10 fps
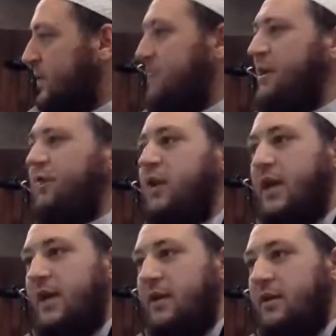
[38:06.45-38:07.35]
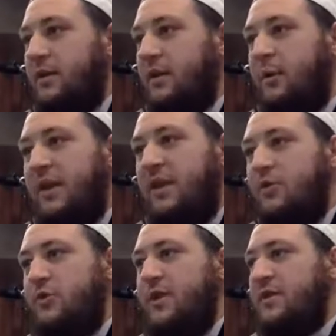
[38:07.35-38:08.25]
is metaphorically the way they
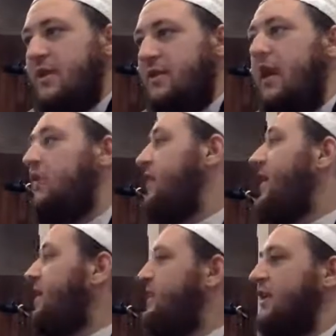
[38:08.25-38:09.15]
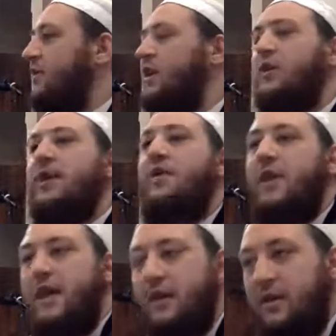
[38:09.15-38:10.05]
use these days. I created this. No, you didn't
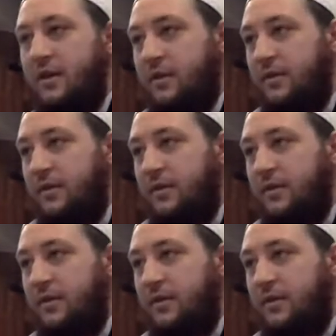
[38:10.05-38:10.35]
create it.